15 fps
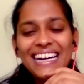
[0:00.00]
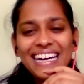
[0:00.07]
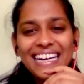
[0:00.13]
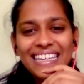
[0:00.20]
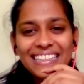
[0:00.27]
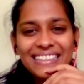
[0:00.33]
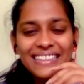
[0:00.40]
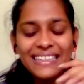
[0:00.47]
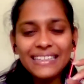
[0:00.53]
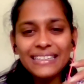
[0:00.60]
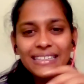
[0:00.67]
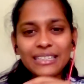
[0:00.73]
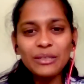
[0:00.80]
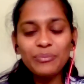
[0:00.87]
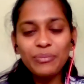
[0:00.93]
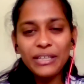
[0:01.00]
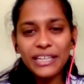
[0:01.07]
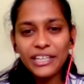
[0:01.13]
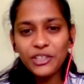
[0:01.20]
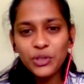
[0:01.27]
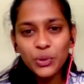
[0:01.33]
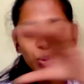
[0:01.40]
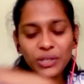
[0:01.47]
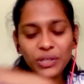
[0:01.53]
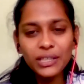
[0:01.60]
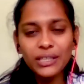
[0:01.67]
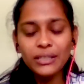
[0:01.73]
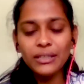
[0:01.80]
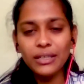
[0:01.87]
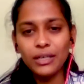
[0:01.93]
I think complete
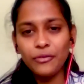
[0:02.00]
U-turn